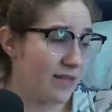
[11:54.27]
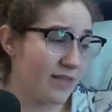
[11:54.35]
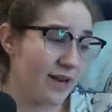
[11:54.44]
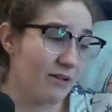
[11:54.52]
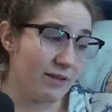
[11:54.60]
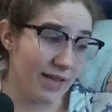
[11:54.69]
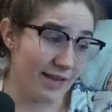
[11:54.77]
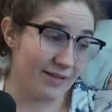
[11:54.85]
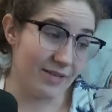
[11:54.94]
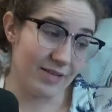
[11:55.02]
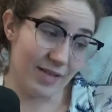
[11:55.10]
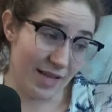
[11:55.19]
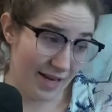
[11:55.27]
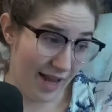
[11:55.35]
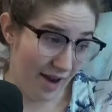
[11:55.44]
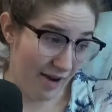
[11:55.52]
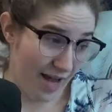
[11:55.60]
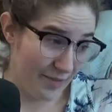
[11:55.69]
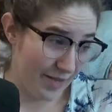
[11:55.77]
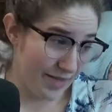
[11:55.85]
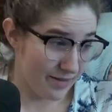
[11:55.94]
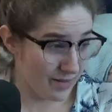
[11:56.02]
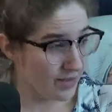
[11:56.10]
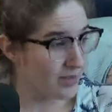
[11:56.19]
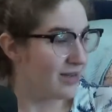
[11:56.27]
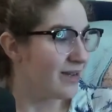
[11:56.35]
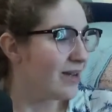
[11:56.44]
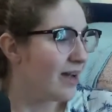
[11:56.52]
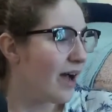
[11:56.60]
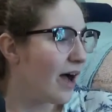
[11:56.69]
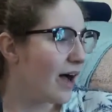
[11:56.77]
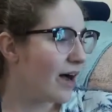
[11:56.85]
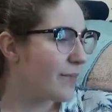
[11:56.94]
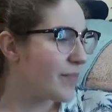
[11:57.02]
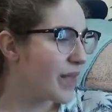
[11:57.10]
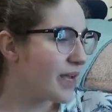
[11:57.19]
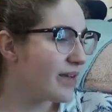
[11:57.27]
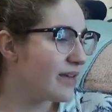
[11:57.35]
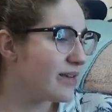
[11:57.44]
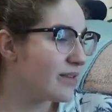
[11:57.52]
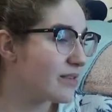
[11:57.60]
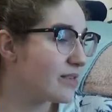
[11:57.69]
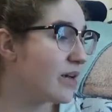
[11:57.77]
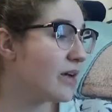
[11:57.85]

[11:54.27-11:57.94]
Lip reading: and then I'll get into skincare habits, is,